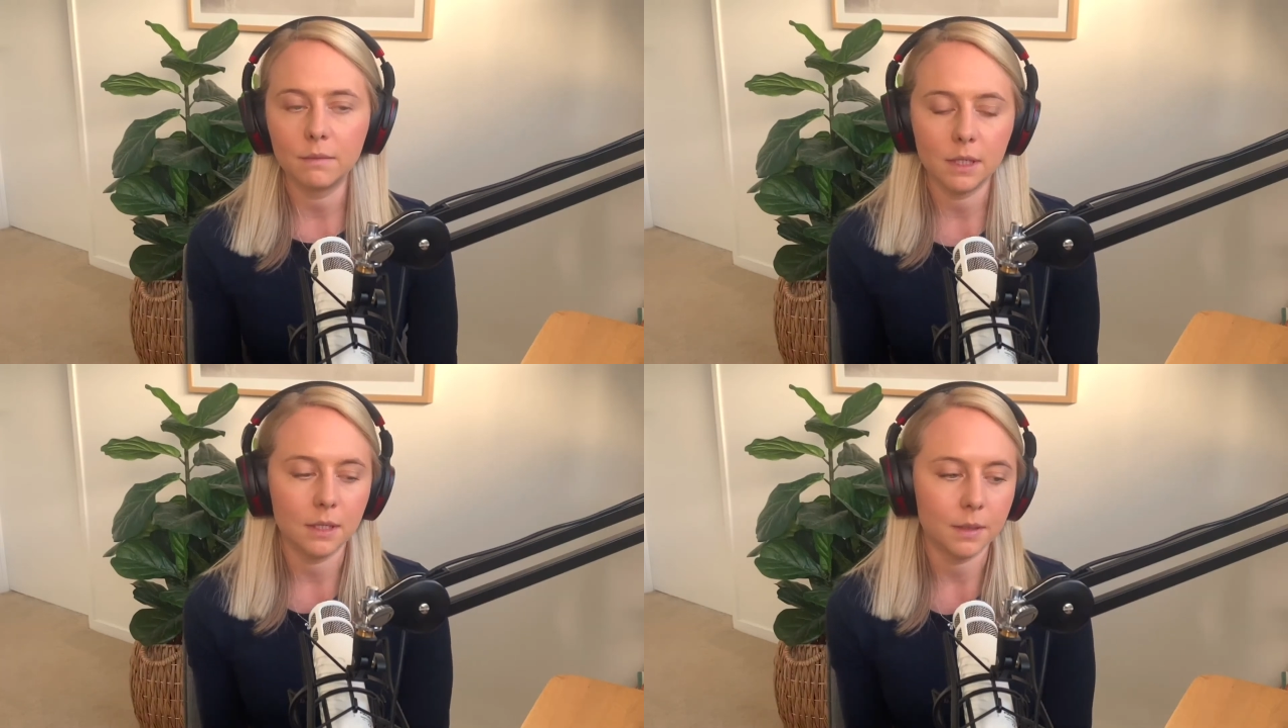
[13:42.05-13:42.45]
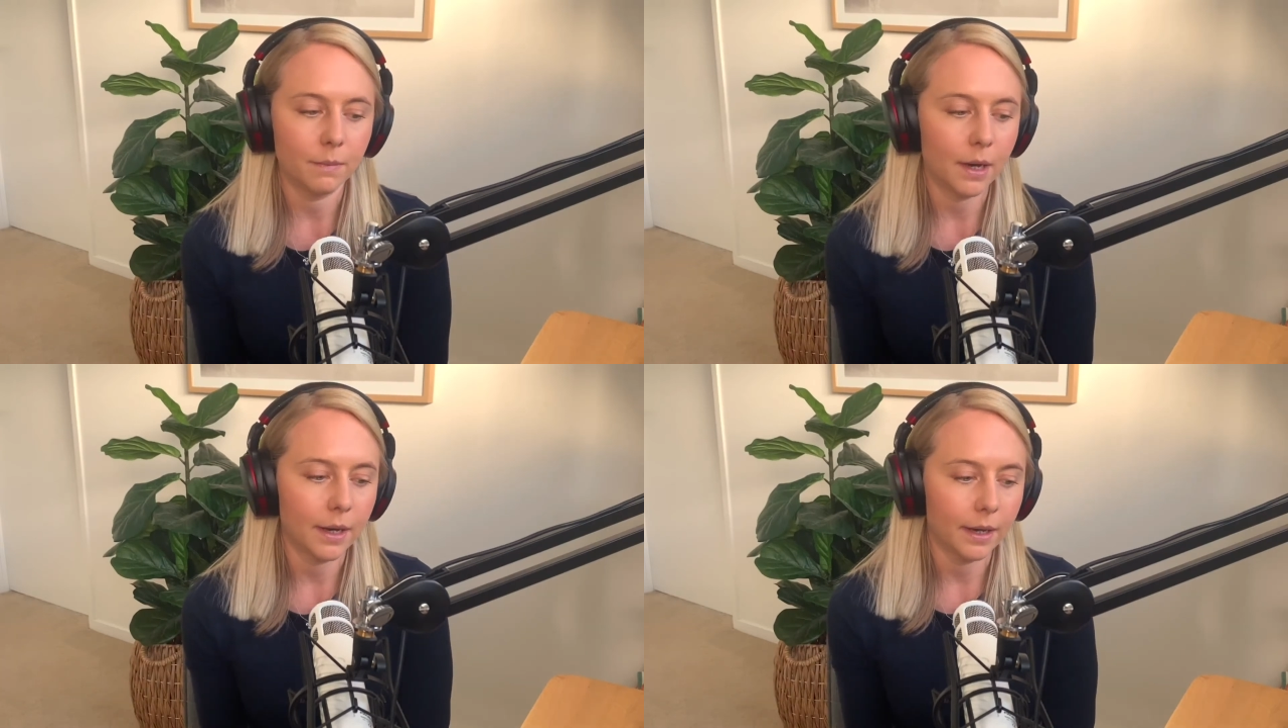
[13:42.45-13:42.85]
this is
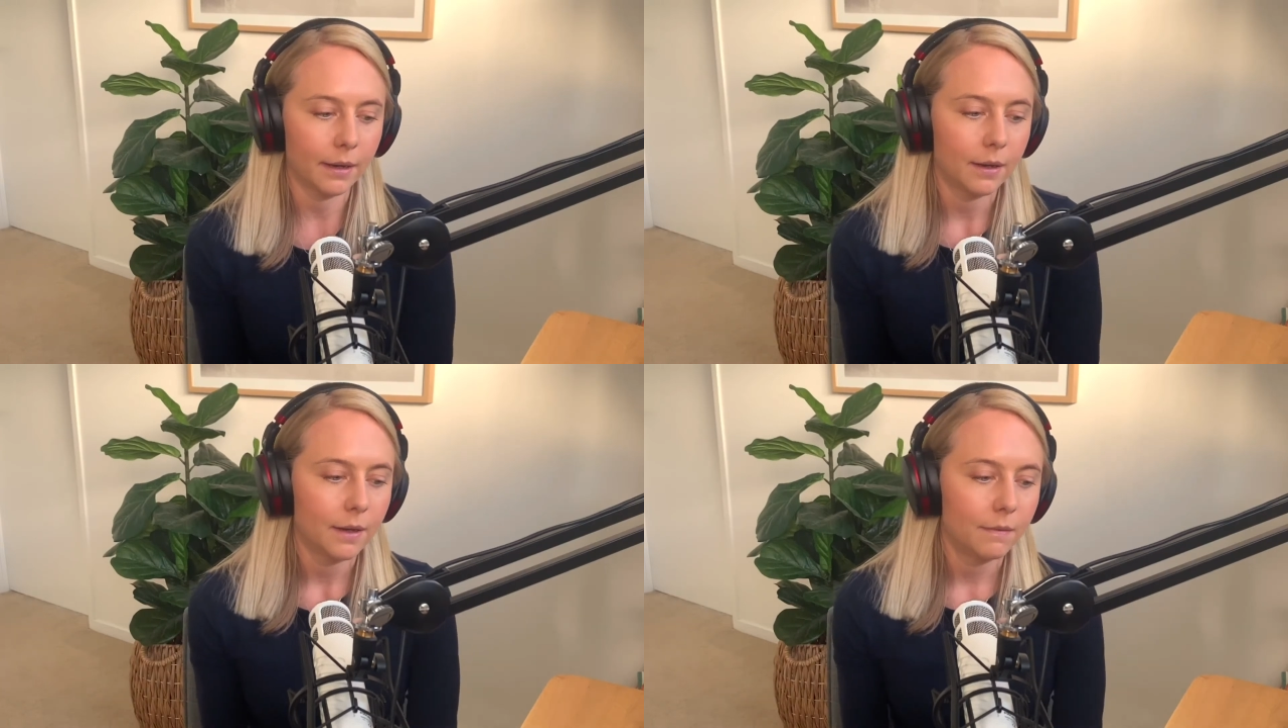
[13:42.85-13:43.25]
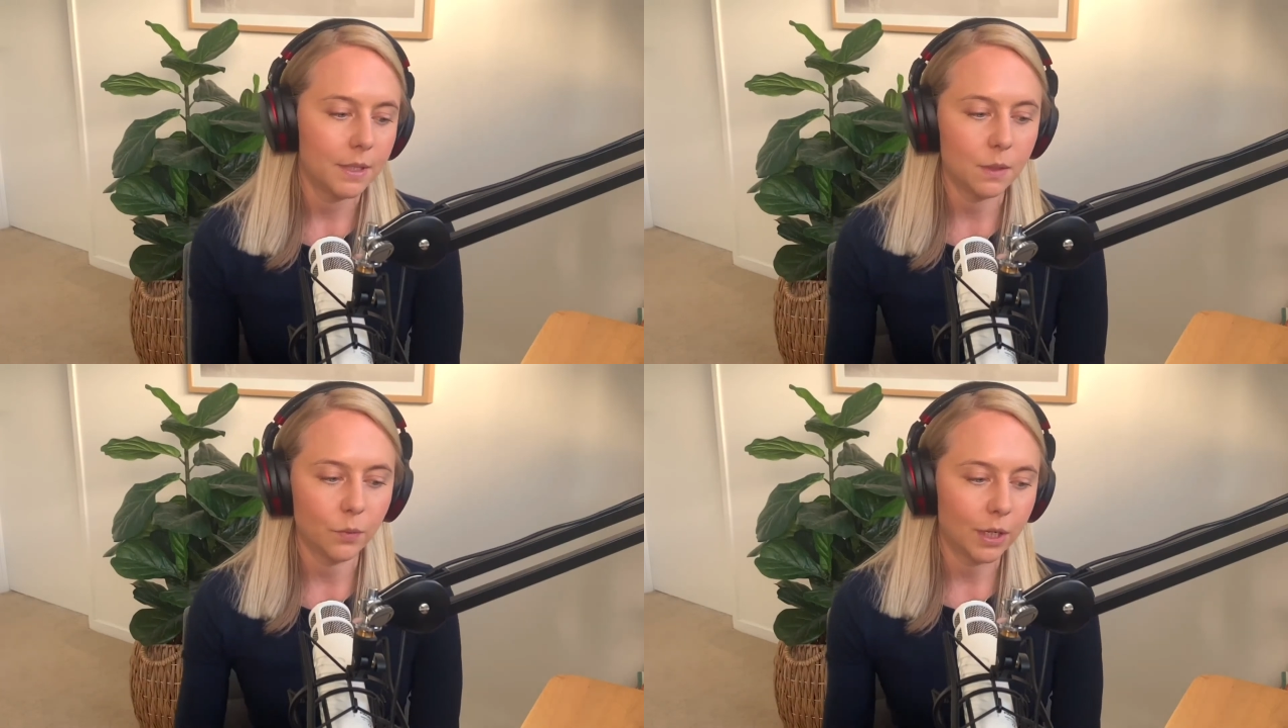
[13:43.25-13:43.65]
my
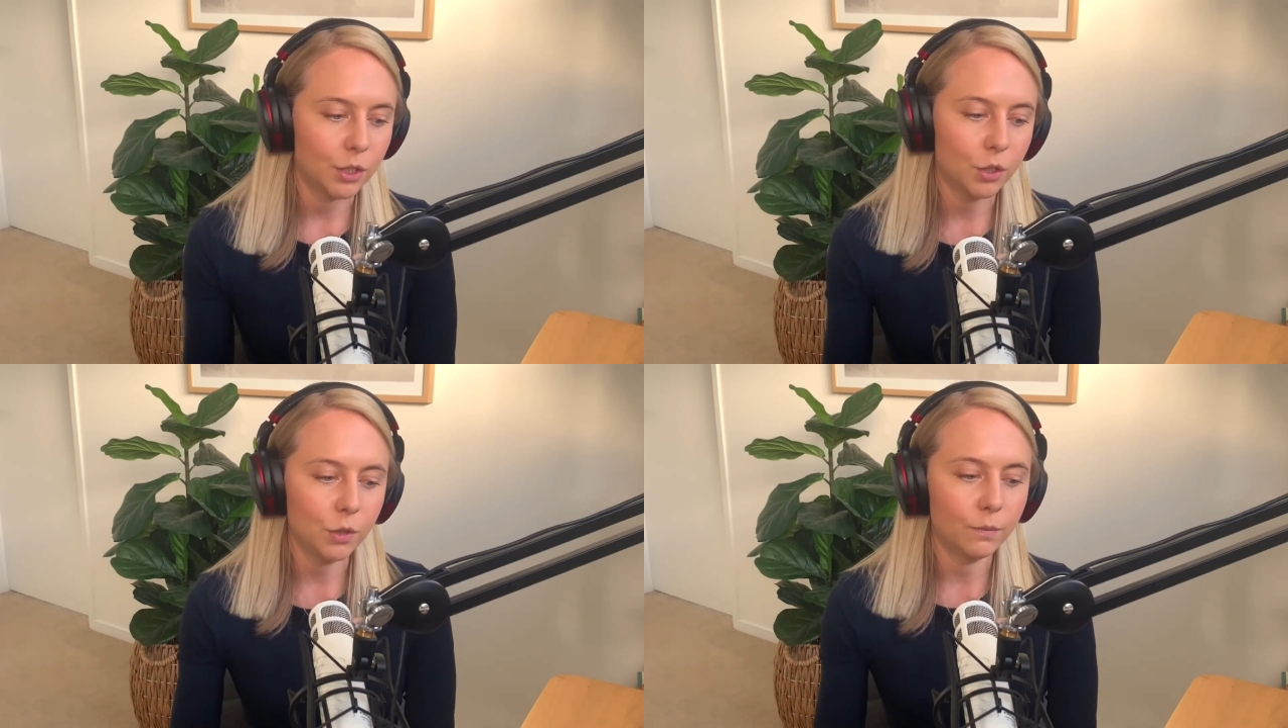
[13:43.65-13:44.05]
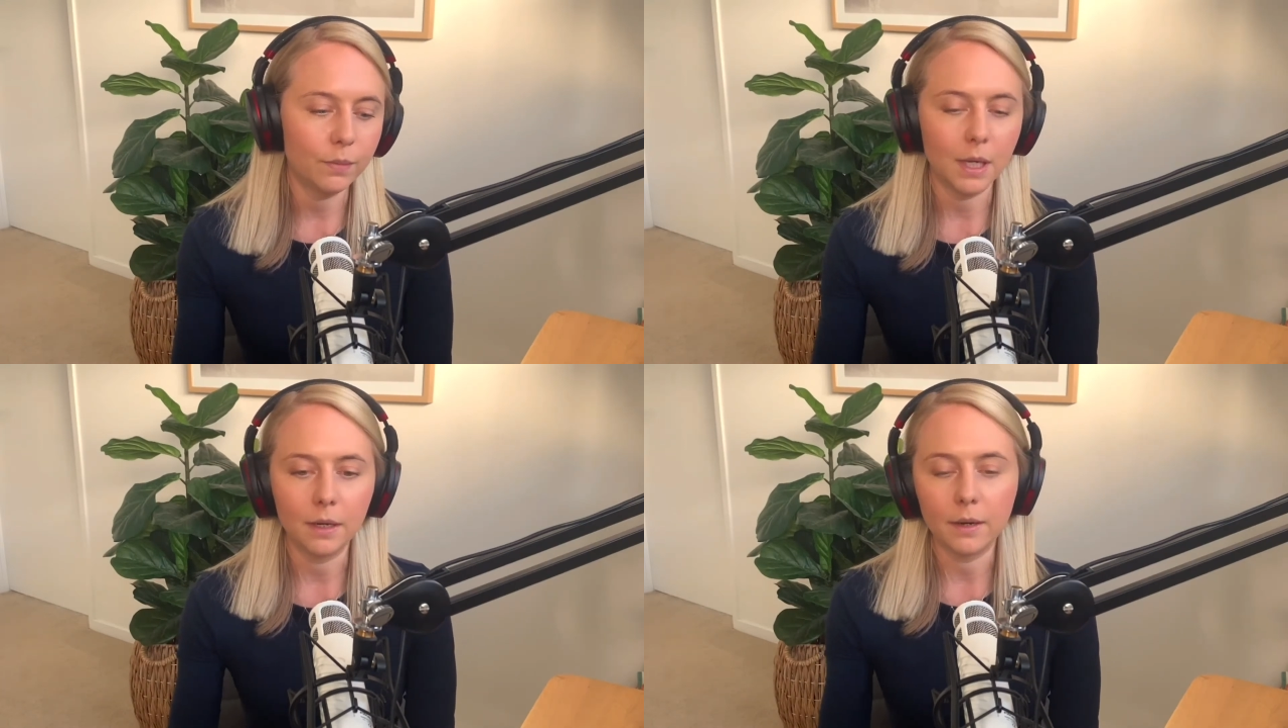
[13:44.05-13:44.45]
this is what I do."
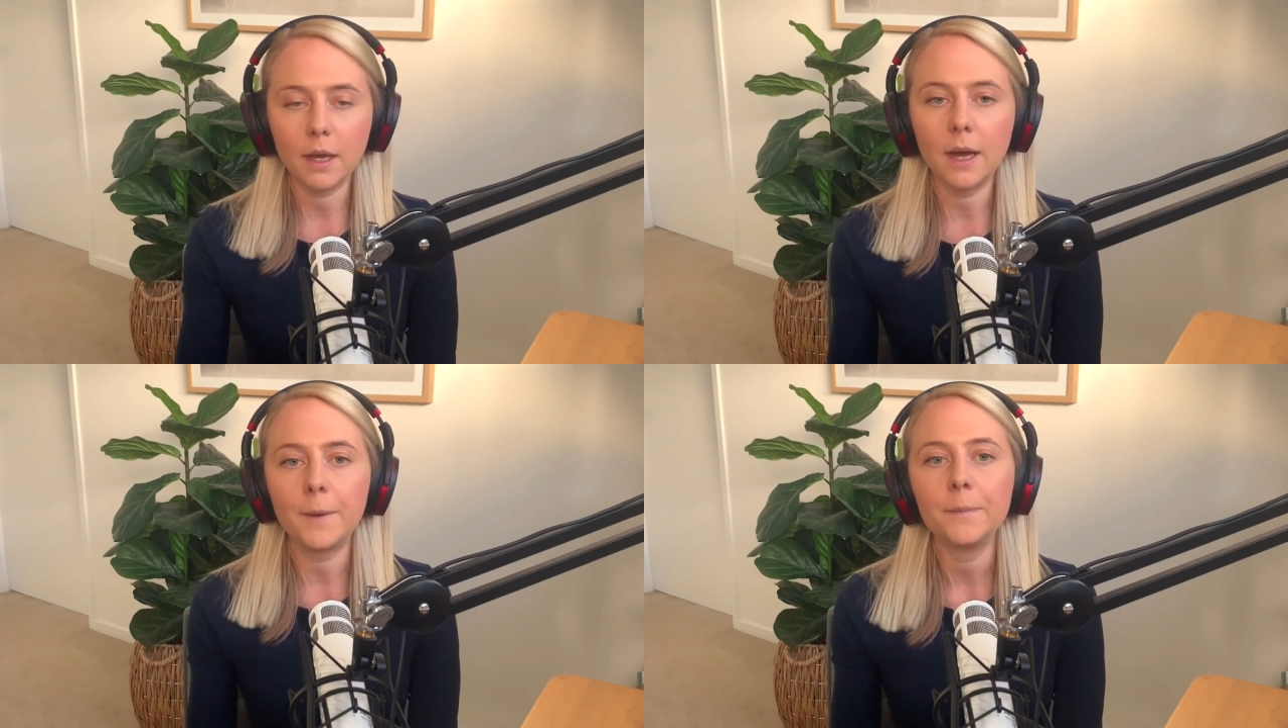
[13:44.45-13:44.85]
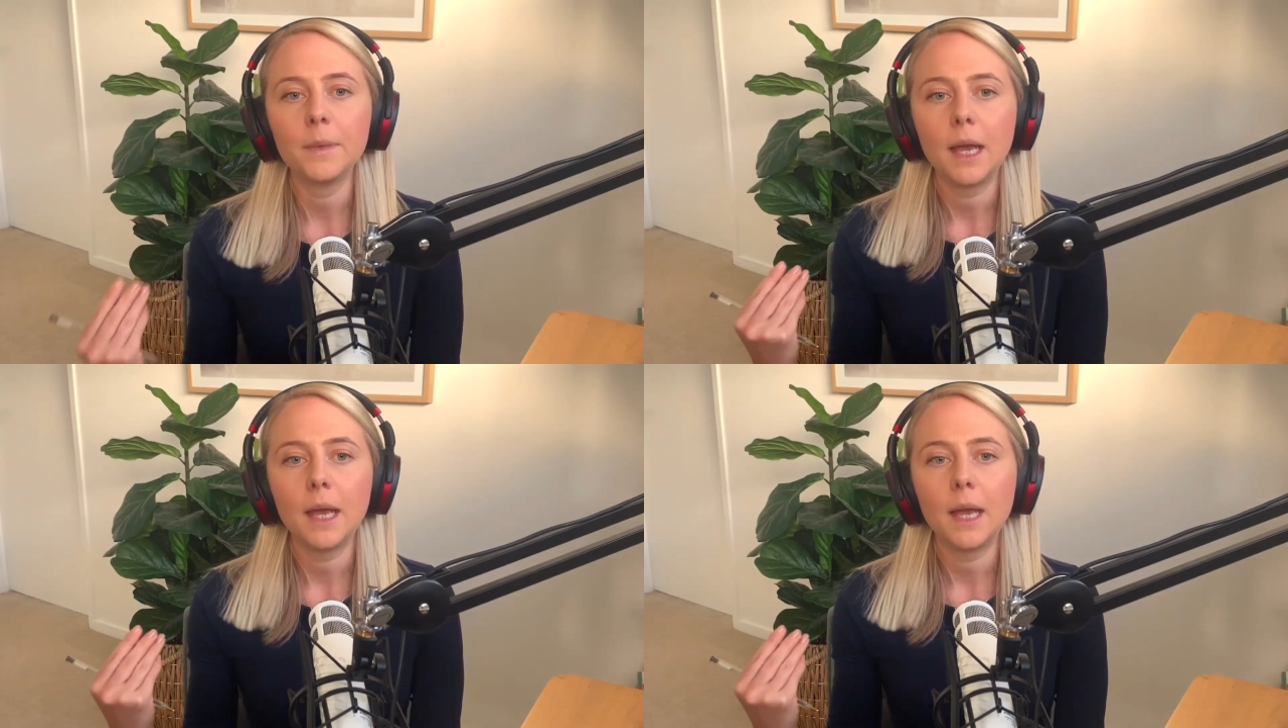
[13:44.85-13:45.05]
Blah blah blah.